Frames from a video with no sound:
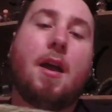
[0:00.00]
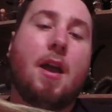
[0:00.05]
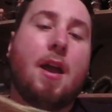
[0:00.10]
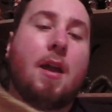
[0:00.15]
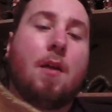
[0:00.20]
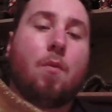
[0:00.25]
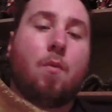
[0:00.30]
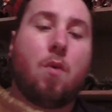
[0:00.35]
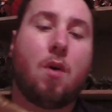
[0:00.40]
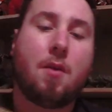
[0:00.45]

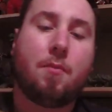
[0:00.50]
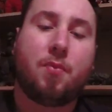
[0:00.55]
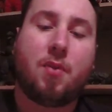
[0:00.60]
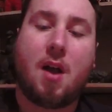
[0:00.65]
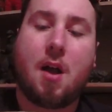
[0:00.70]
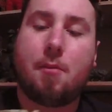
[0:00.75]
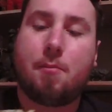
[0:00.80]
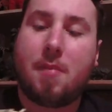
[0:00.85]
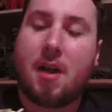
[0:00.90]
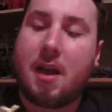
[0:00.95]
And one
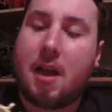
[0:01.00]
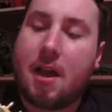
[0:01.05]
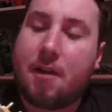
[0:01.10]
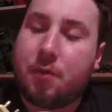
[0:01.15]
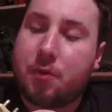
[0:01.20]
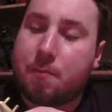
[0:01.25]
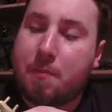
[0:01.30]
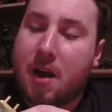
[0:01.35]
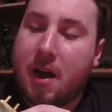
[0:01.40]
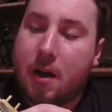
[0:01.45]
problem I have
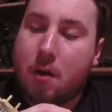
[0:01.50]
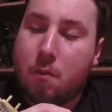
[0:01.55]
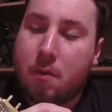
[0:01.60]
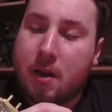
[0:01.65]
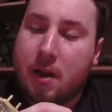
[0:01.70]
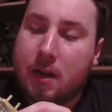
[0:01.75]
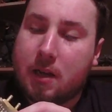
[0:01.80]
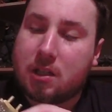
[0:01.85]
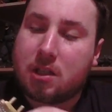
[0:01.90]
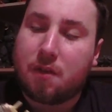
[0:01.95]
with my
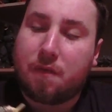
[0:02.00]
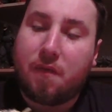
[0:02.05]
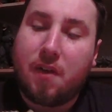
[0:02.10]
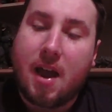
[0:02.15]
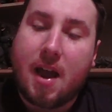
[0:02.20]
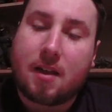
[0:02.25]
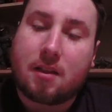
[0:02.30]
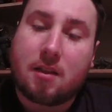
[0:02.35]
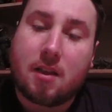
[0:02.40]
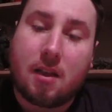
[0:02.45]
wing is the
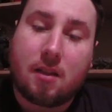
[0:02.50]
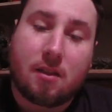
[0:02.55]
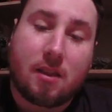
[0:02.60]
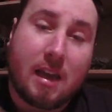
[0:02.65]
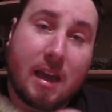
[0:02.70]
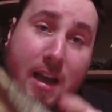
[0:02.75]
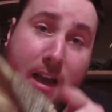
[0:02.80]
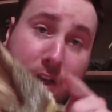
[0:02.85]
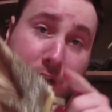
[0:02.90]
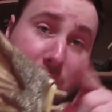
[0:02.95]
fact that
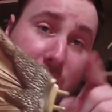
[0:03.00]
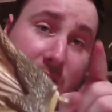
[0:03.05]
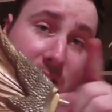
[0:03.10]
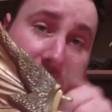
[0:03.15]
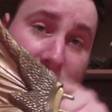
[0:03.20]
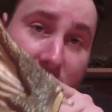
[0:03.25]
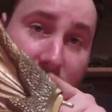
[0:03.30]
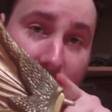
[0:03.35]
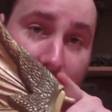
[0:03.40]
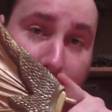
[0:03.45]
they actually
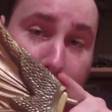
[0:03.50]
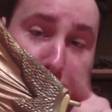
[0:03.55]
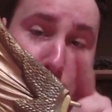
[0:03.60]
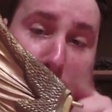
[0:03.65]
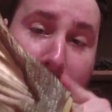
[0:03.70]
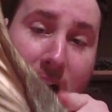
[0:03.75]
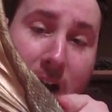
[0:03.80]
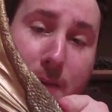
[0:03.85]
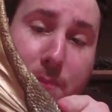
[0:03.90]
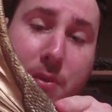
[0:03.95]
slid
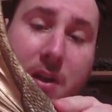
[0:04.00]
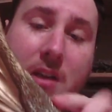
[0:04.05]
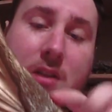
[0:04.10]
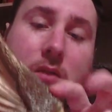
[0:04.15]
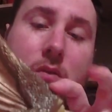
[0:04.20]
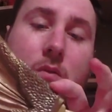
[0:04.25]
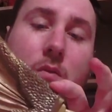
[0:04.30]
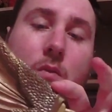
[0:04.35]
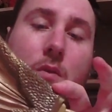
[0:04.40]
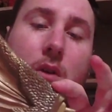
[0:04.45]
my
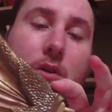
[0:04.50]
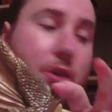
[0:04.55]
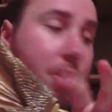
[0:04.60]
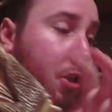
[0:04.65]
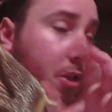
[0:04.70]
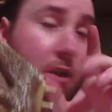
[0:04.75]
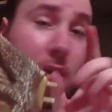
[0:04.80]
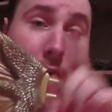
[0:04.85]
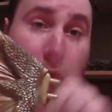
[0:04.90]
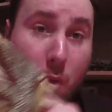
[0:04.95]
piece
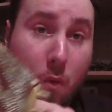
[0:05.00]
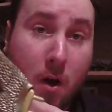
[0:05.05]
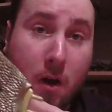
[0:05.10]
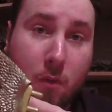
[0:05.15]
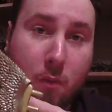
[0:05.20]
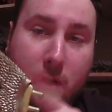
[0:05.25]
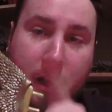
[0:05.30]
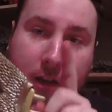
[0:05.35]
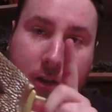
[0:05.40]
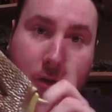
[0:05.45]
just on the
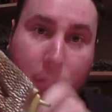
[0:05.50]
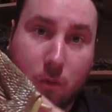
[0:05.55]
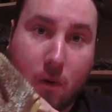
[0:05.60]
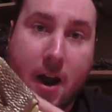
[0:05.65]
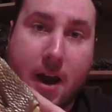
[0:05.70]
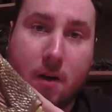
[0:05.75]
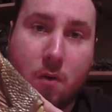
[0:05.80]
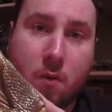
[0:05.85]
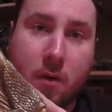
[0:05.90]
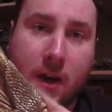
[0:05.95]
one wing, the
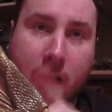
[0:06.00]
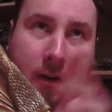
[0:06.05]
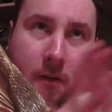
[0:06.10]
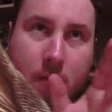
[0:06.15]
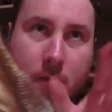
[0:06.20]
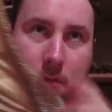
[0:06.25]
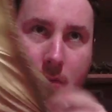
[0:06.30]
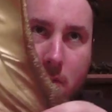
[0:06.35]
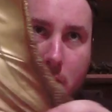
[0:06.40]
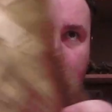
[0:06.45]
right wing.
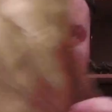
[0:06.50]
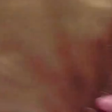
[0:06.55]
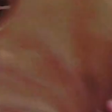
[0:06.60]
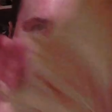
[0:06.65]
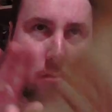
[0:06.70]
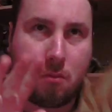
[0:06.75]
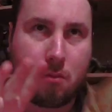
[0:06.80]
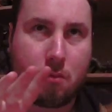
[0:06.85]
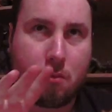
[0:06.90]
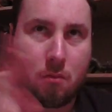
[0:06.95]

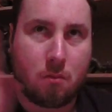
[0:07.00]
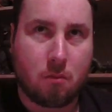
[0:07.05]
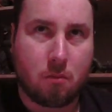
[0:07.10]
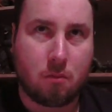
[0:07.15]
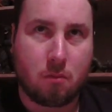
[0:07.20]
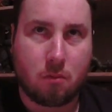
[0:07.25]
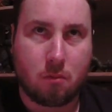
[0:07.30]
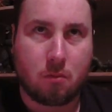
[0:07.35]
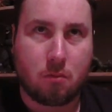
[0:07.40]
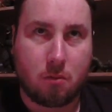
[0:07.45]

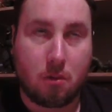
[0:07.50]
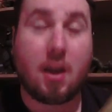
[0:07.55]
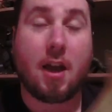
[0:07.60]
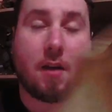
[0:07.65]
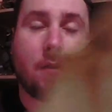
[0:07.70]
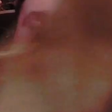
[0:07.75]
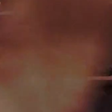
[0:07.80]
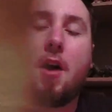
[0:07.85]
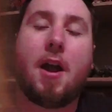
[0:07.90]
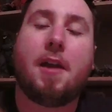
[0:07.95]

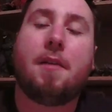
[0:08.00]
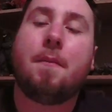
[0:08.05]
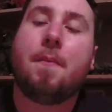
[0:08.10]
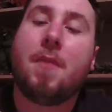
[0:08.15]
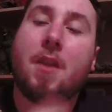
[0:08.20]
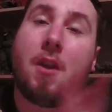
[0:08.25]
Yeah, right.